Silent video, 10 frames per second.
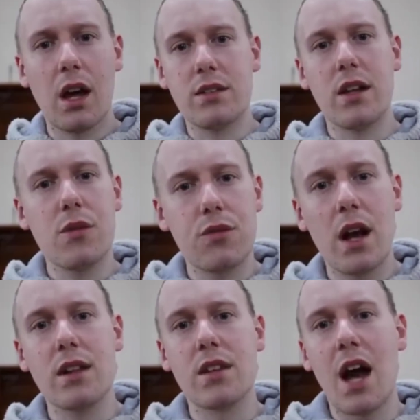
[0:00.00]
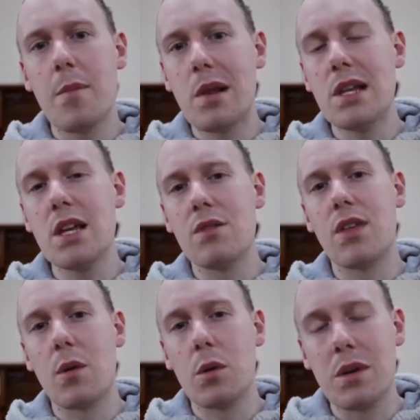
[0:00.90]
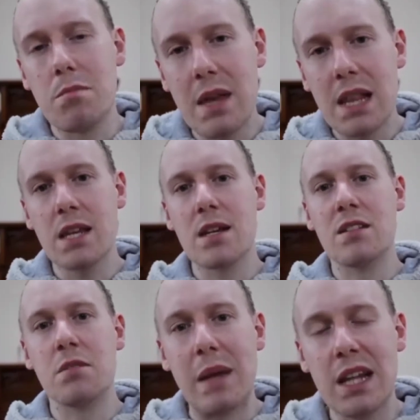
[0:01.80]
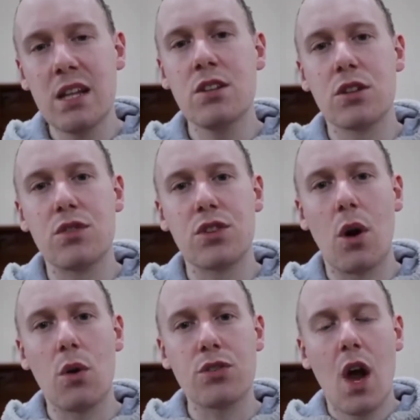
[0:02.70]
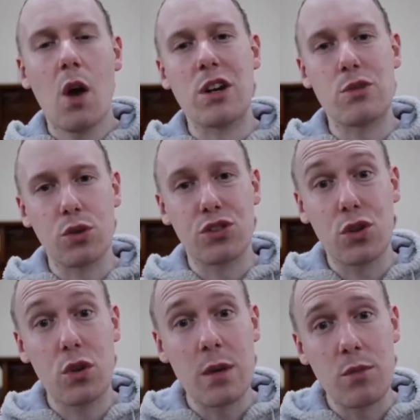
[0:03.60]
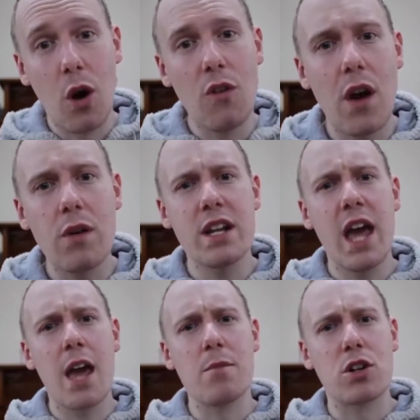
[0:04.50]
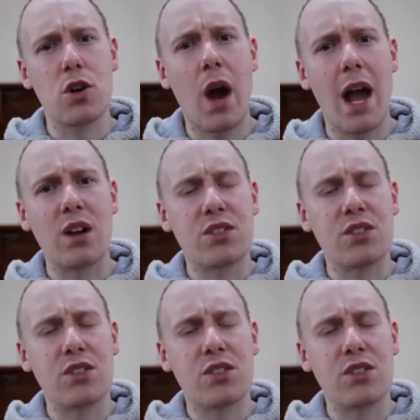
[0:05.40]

And dear friends, I believe there will be millions, billions of souls which will scream your very name and cry